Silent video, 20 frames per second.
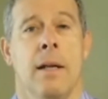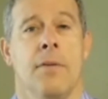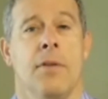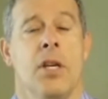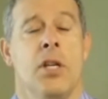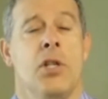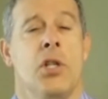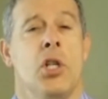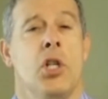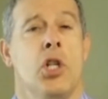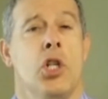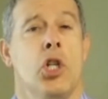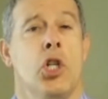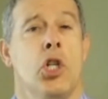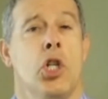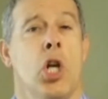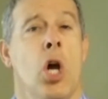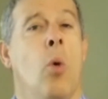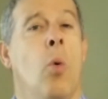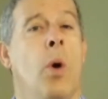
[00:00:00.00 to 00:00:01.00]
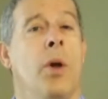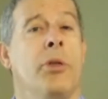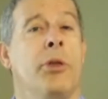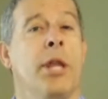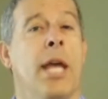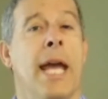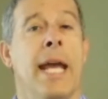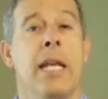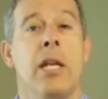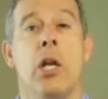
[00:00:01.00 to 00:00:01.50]
This is to show what
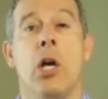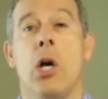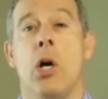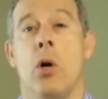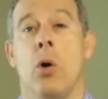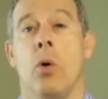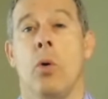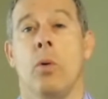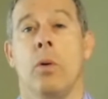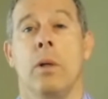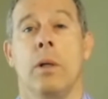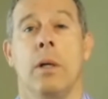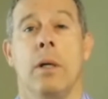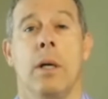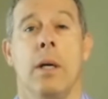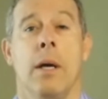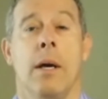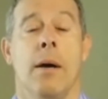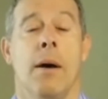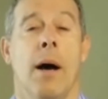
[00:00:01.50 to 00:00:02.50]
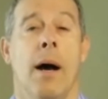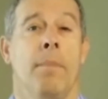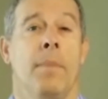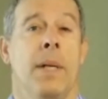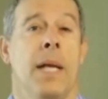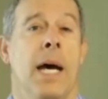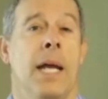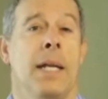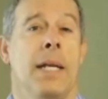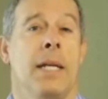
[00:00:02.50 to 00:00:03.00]
they know,
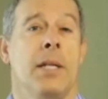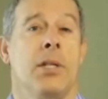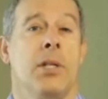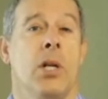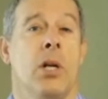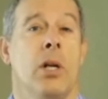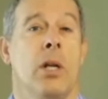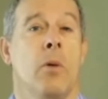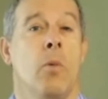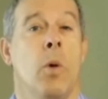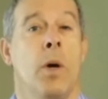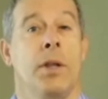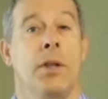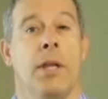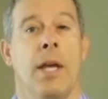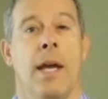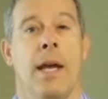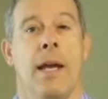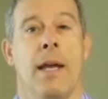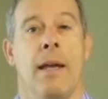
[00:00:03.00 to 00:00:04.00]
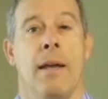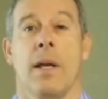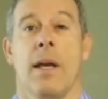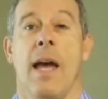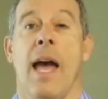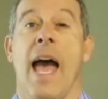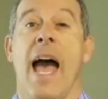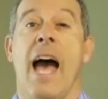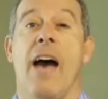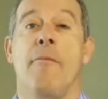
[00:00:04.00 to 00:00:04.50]
not necessarily what they
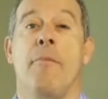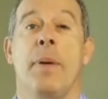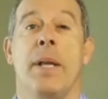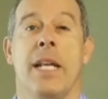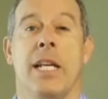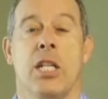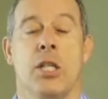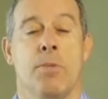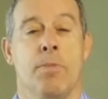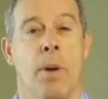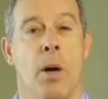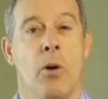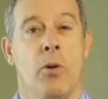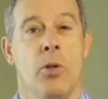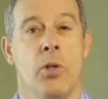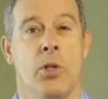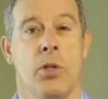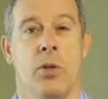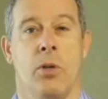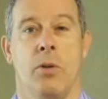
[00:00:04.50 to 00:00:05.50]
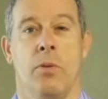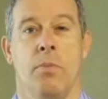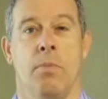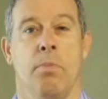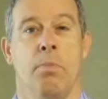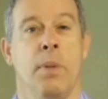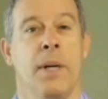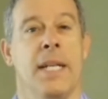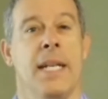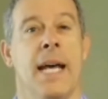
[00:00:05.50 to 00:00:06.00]
have been exposed to
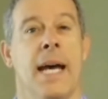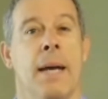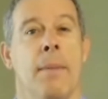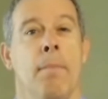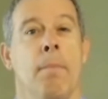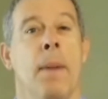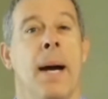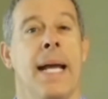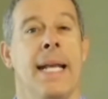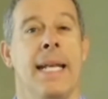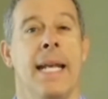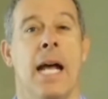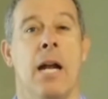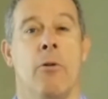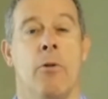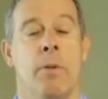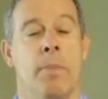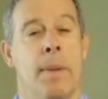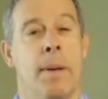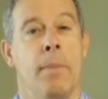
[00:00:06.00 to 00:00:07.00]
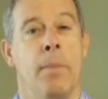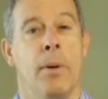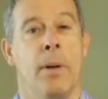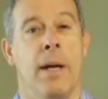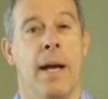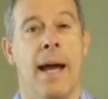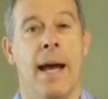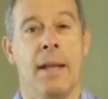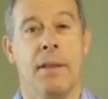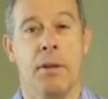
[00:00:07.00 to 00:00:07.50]
but might not
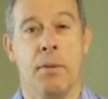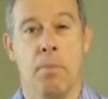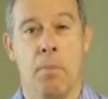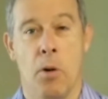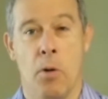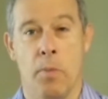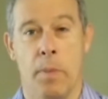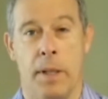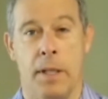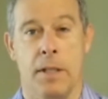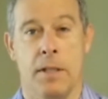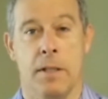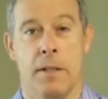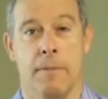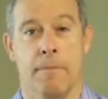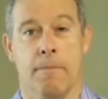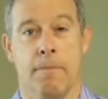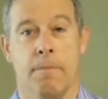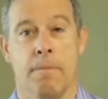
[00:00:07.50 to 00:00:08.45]
remember at the moment.